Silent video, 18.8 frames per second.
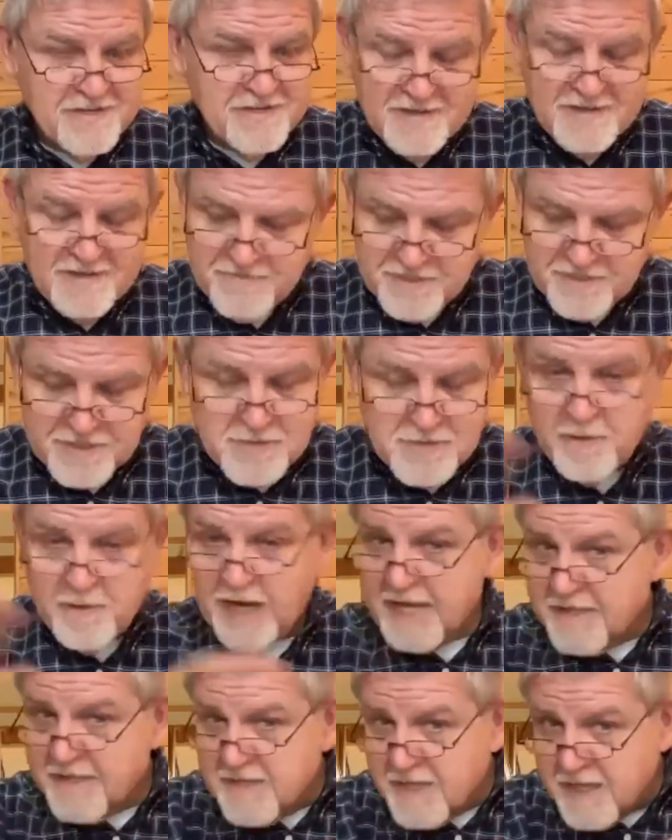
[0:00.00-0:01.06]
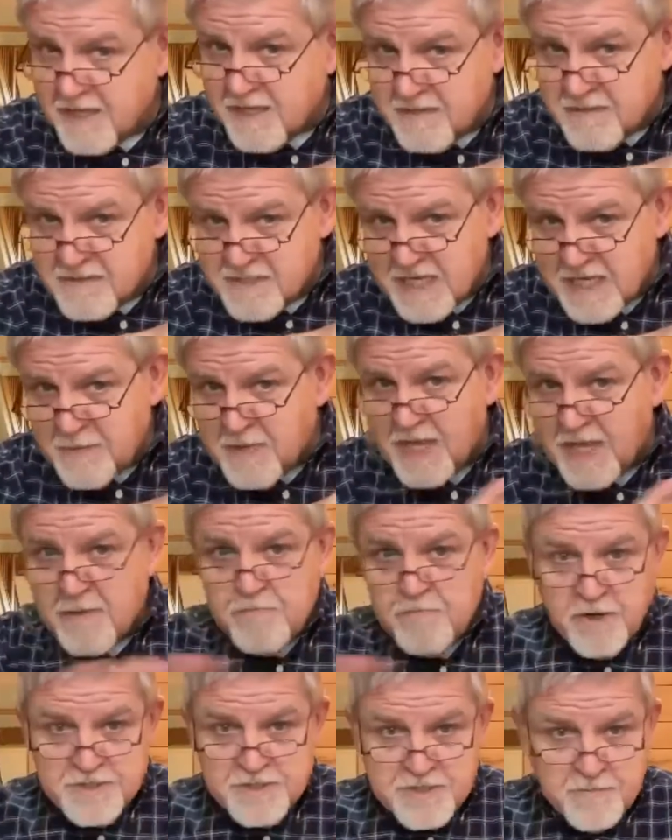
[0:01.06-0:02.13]
Despite the seeming
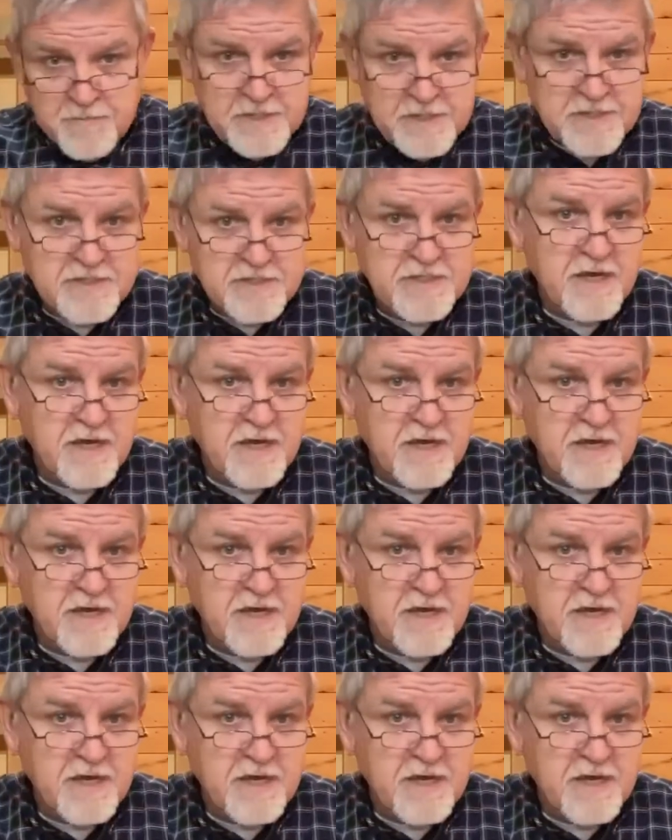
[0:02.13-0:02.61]
impossibility